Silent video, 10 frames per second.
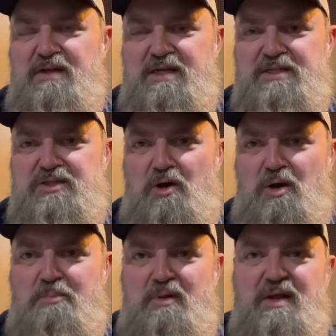the
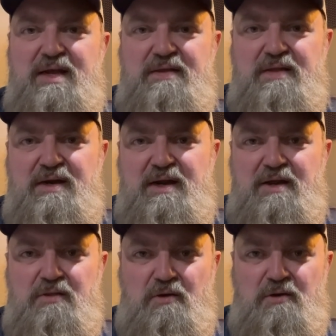guitar playing that
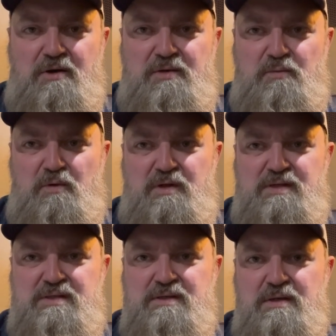I learned
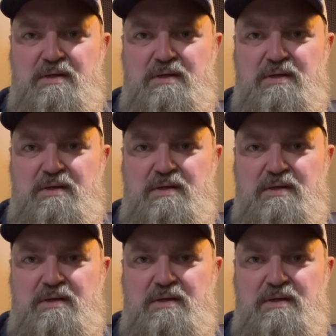was